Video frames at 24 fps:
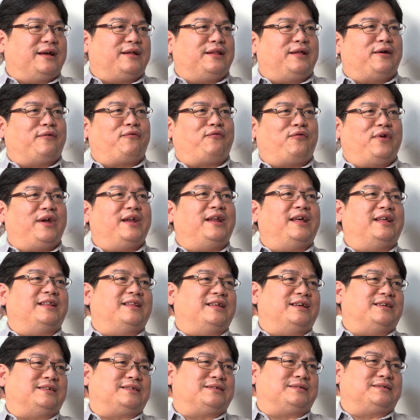the
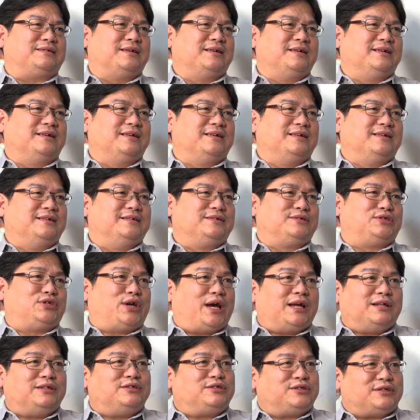feeding is
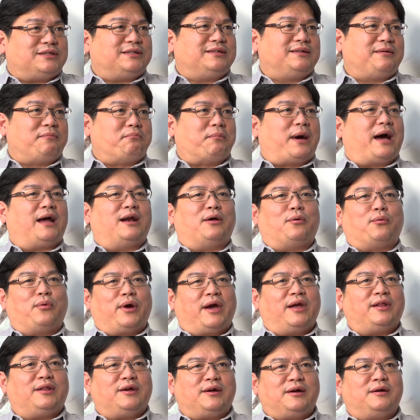changing by the
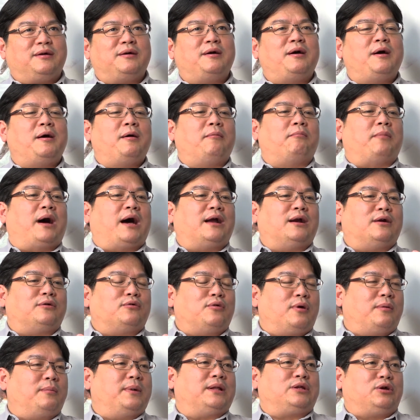weather, by the
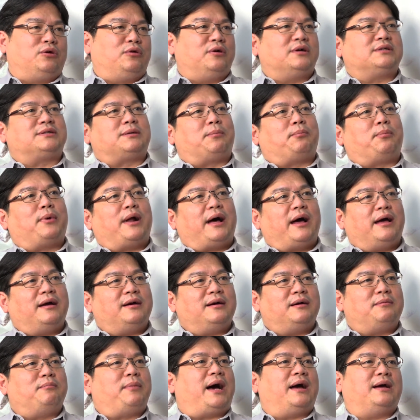raw material
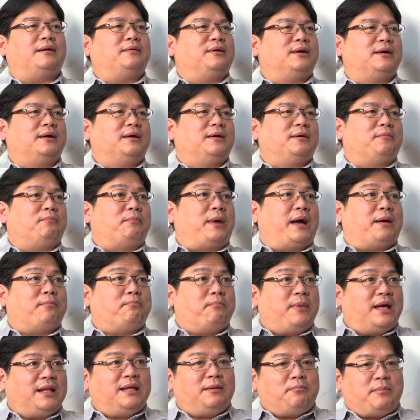supplier, by
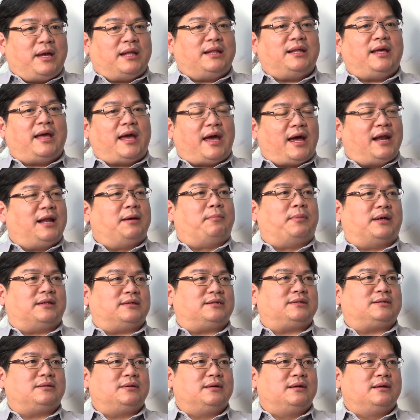many
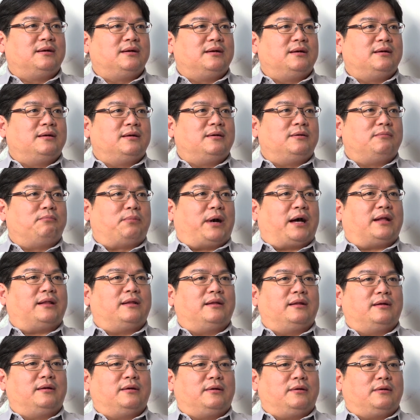elements.
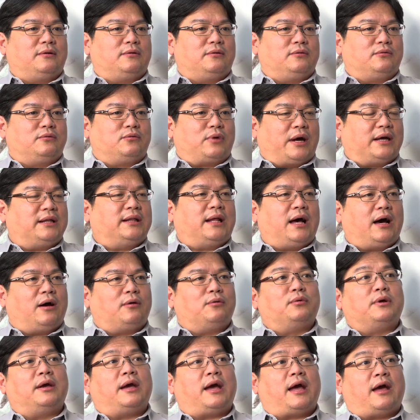But right now
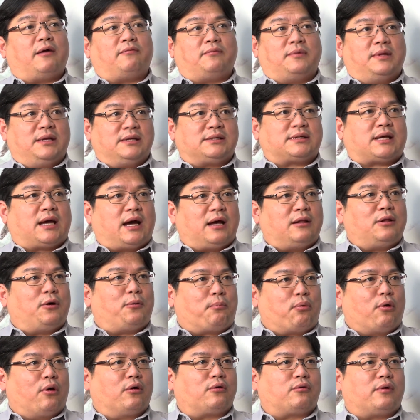we have this kind
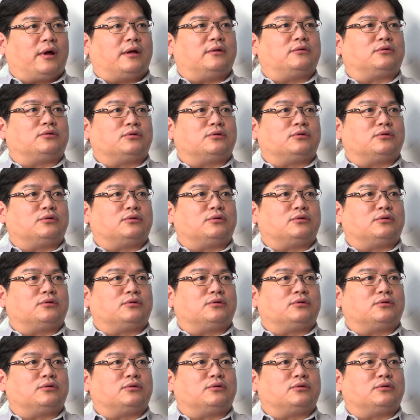of program